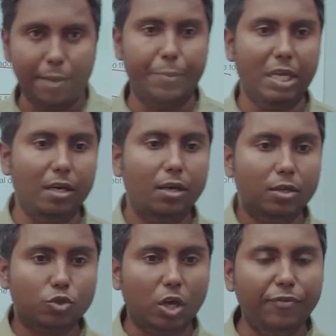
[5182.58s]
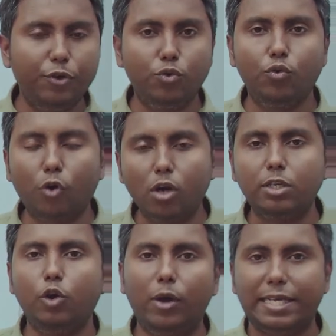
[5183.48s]
and b so if you do not
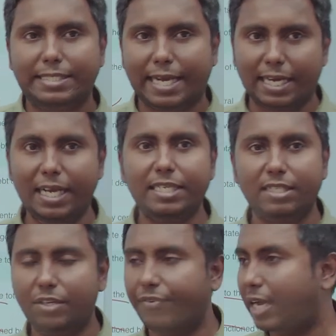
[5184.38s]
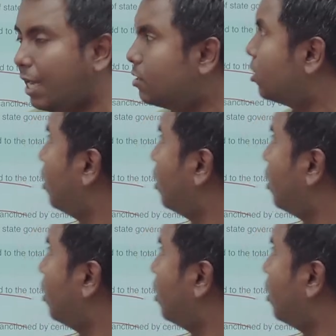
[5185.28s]
know exactly it's difficult